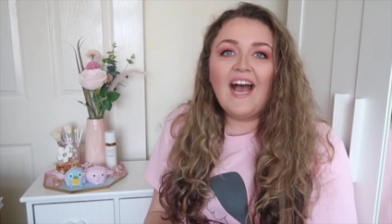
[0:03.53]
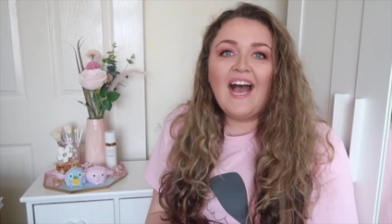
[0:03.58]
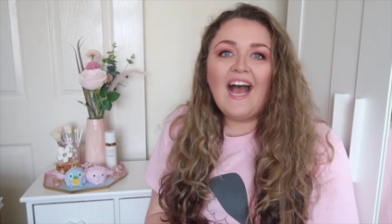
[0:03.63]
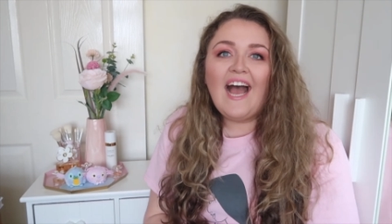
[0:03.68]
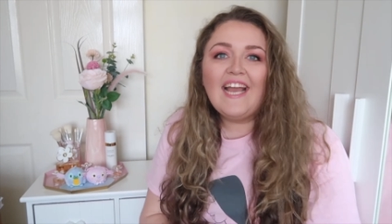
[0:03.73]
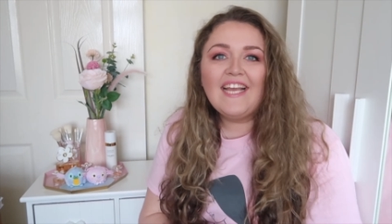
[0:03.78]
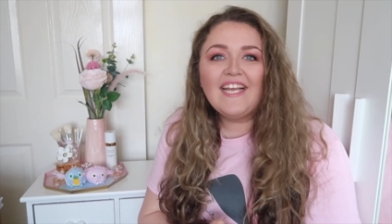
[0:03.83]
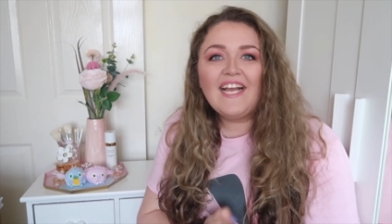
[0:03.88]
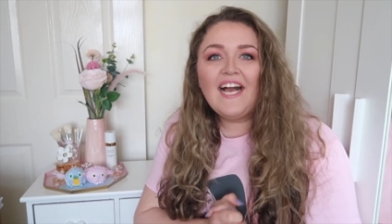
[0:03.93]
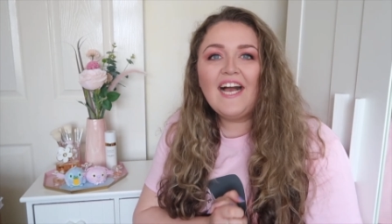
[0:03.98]

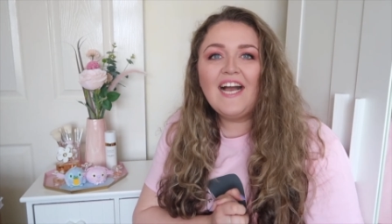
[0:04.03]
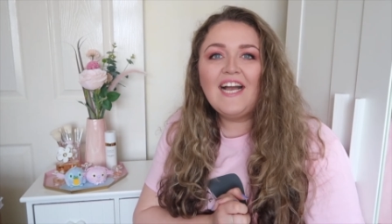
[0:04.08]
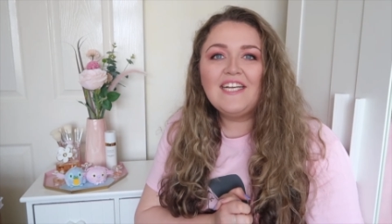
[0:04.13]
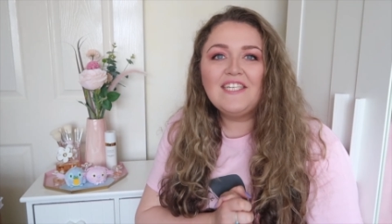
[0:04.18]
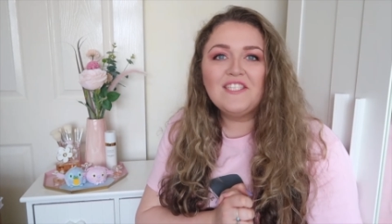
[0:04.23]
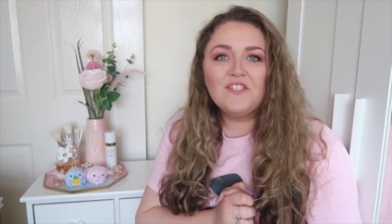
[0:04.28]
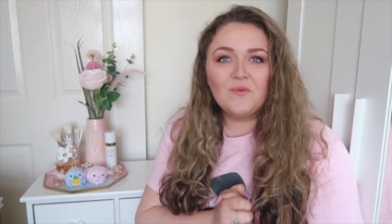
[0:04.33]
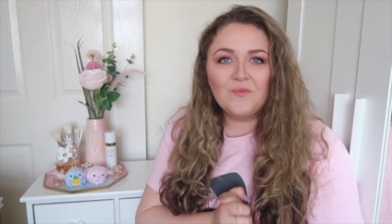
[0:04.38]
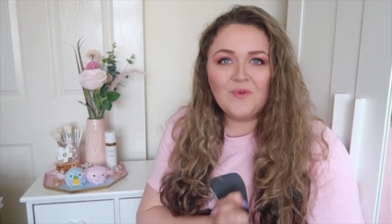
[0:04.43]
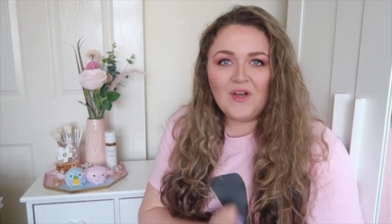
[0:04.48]
Hi
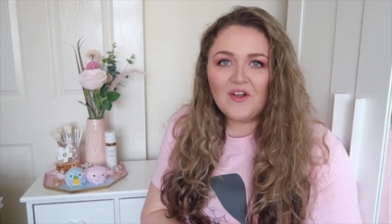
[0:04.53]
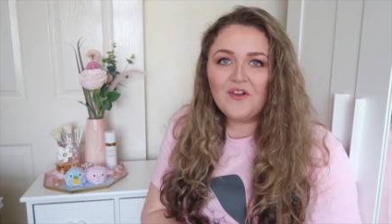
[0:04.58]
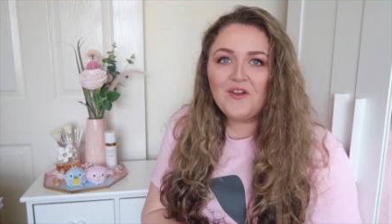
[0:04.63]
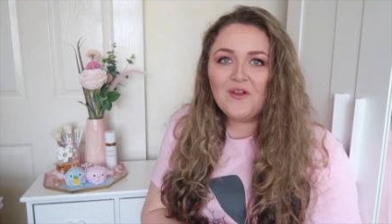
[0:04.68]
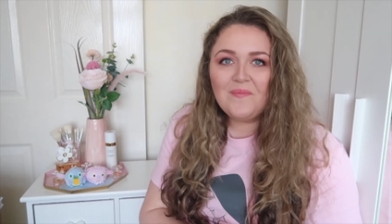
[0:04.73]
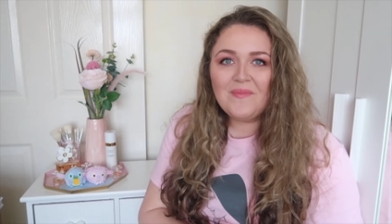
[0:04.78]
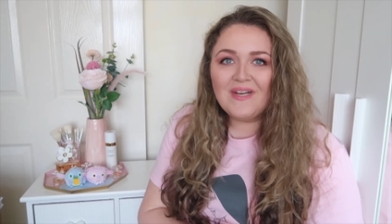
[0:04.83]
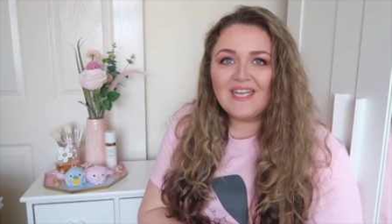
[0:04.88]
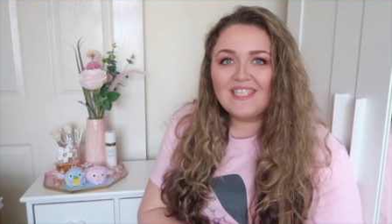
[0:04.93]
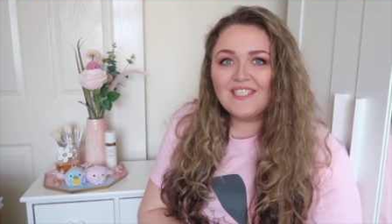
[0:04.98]
guys,
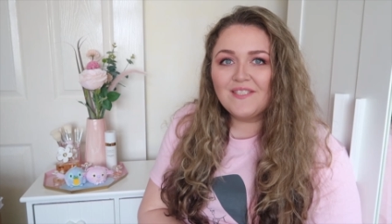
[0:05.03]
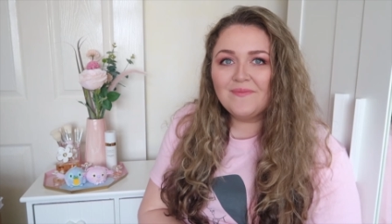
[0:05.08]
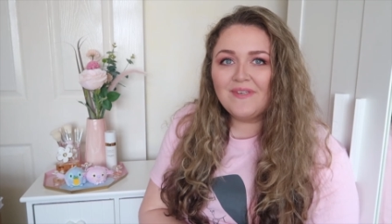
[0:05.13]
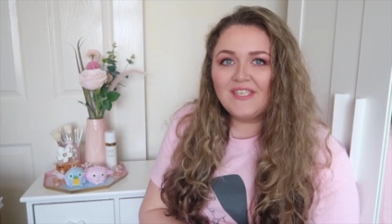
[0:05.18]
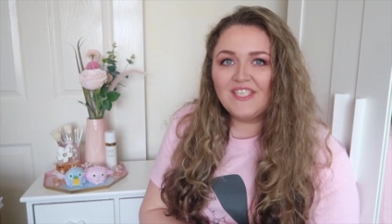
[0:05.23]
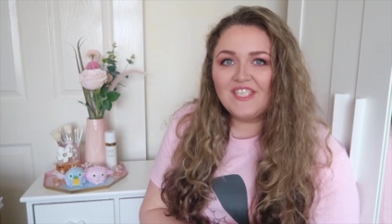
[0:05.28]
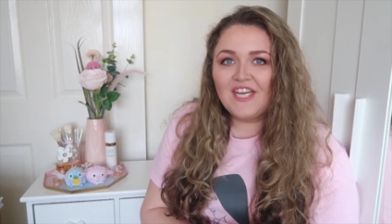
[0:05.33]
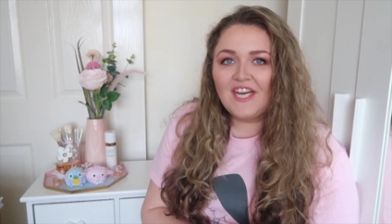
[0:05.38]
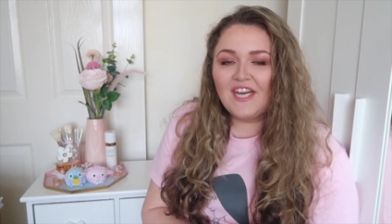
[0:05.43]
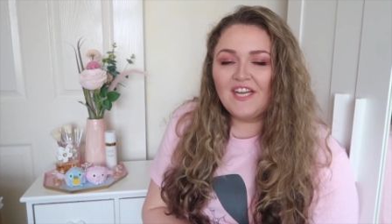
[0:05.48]
welcome back to
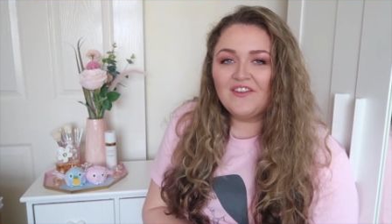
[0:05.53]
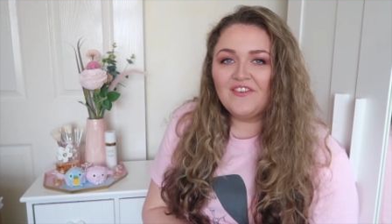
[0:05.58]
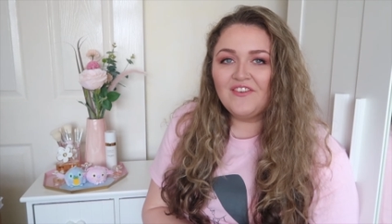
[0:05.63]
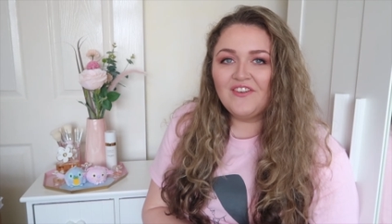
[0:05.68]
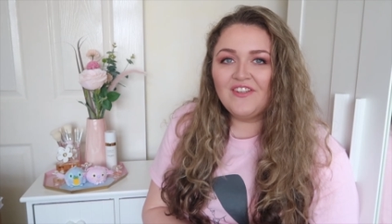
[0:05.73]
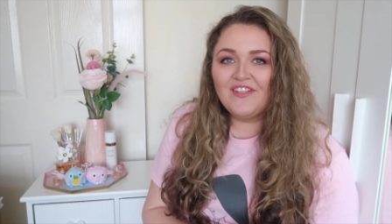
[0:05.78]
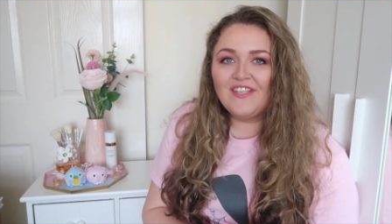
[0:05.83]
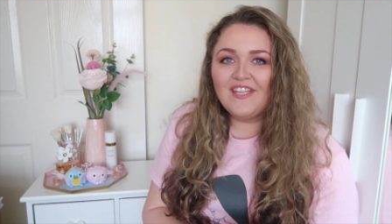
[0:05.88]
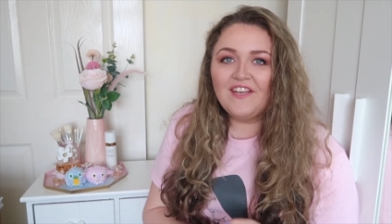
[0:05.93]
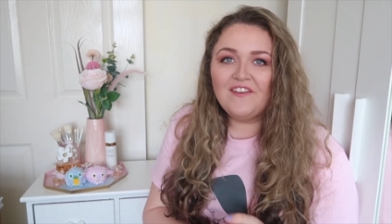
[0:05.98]
my channel.